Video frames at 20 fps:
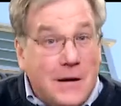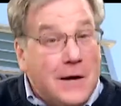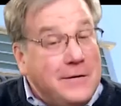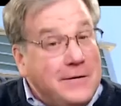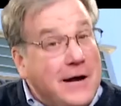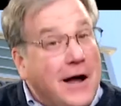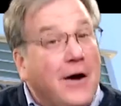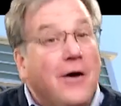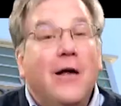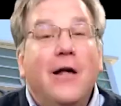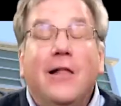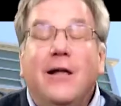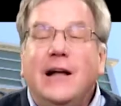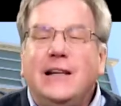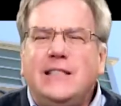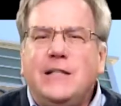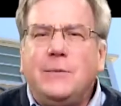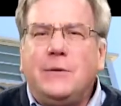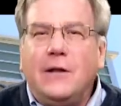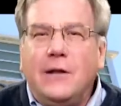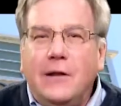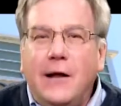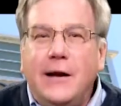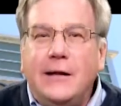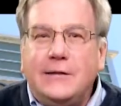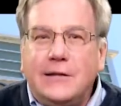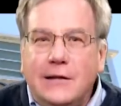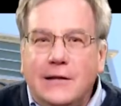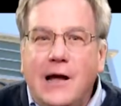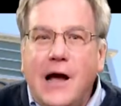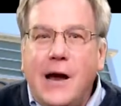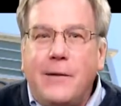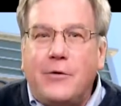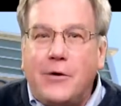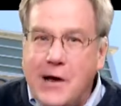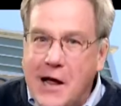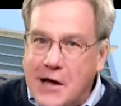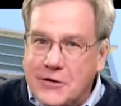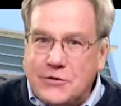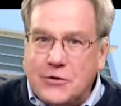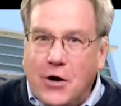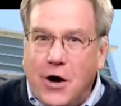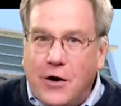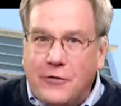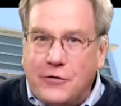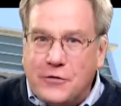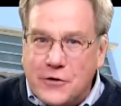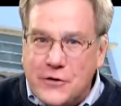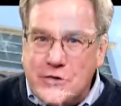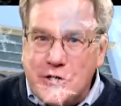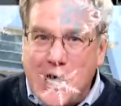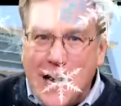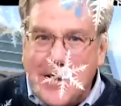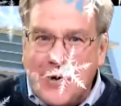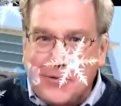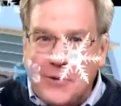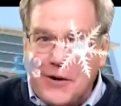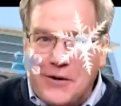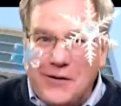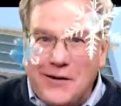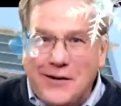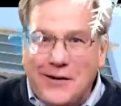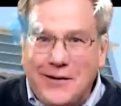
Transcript: Now, let's see what the Ludington Library has to offer in January.